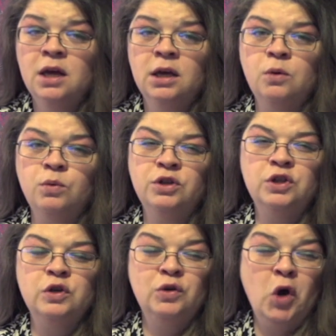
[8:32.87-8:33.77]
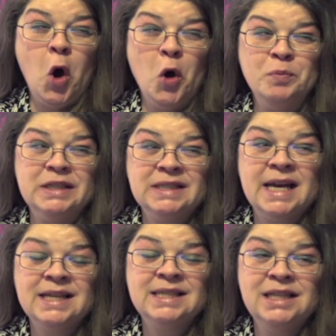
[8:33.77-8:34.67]
He would call me
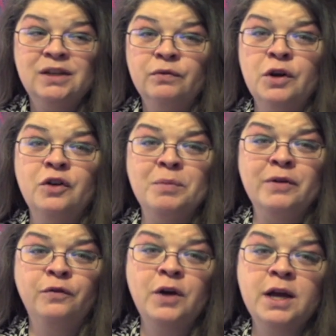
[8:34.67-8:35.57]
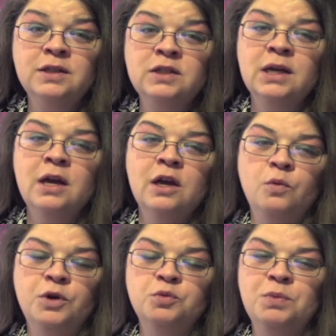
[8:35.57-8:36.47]
sexy in front of my friends,
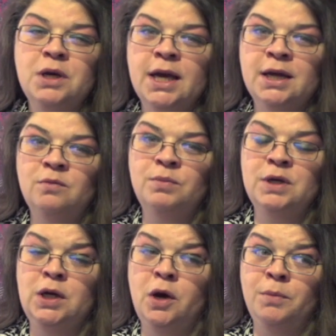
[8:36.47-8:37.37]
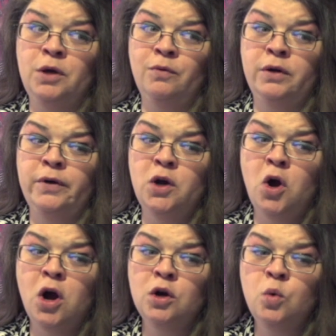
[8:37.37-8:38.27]
which began becoming very
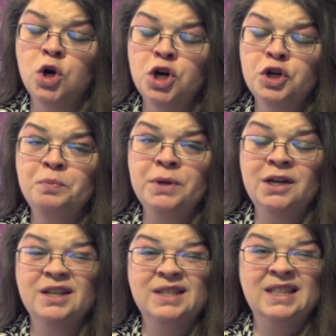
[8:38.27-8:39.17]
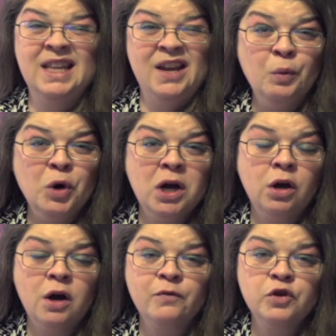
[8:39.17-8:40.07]
awkward because they were
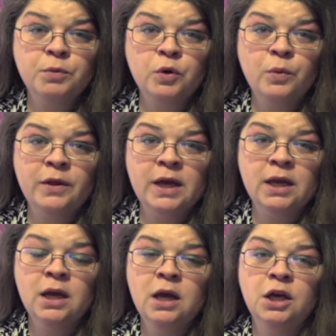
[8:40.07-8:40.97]
uncomfortable with it.